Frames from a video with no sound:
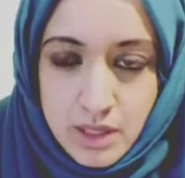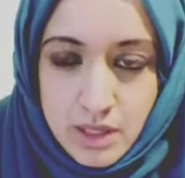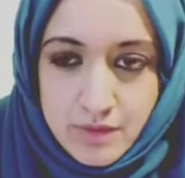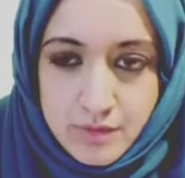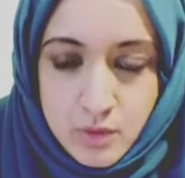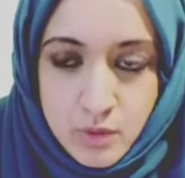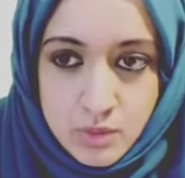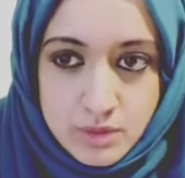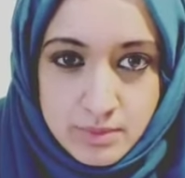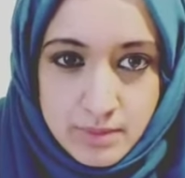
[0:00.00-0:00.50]
I've
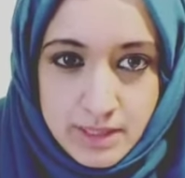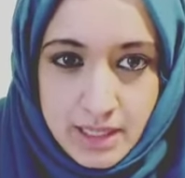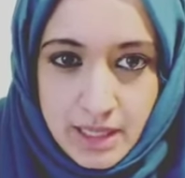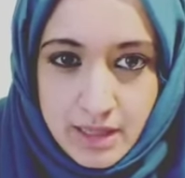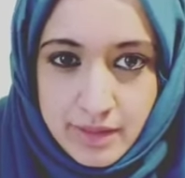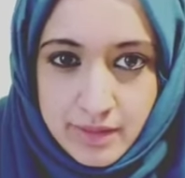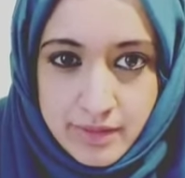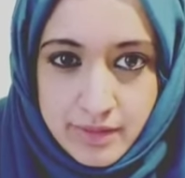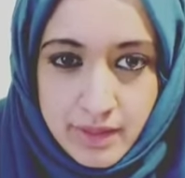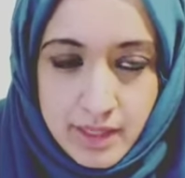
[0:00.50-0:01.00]
always been
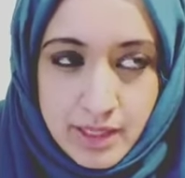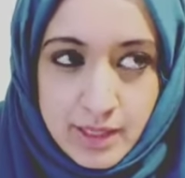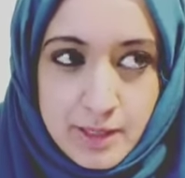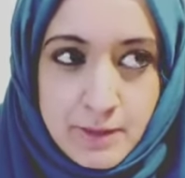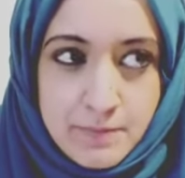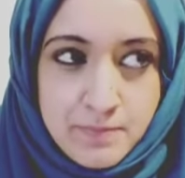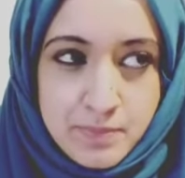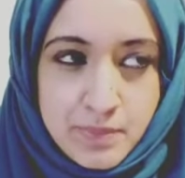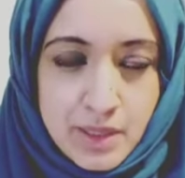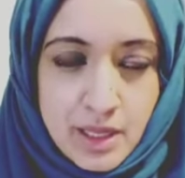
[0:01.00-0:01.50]
healthy.
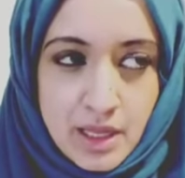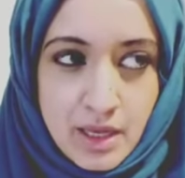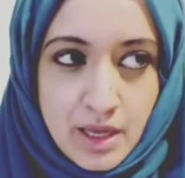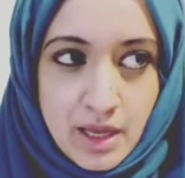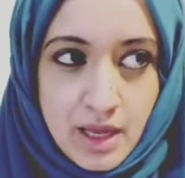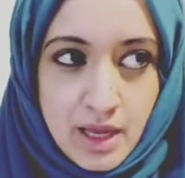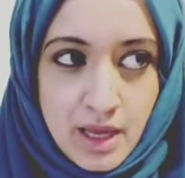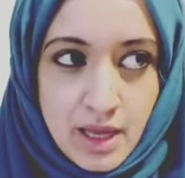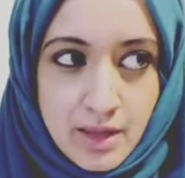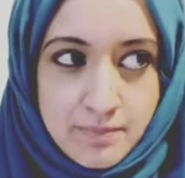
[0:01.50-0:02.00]

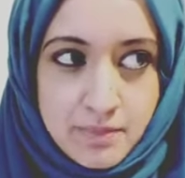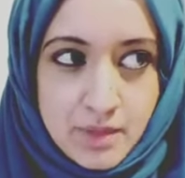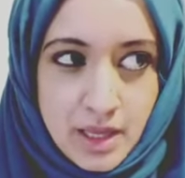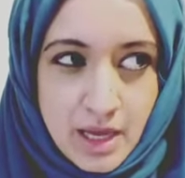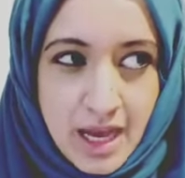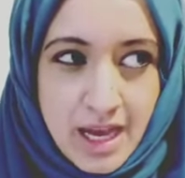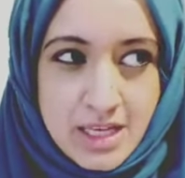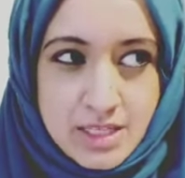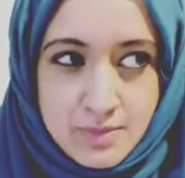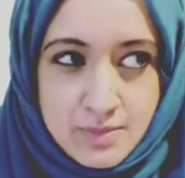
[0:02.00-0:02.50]
There
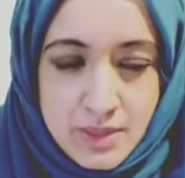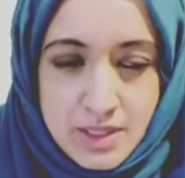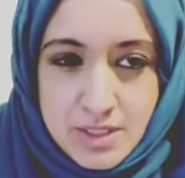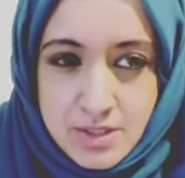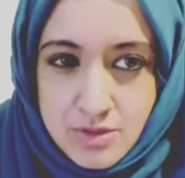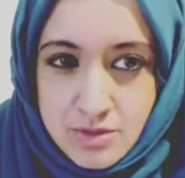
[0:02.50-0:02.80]
has been,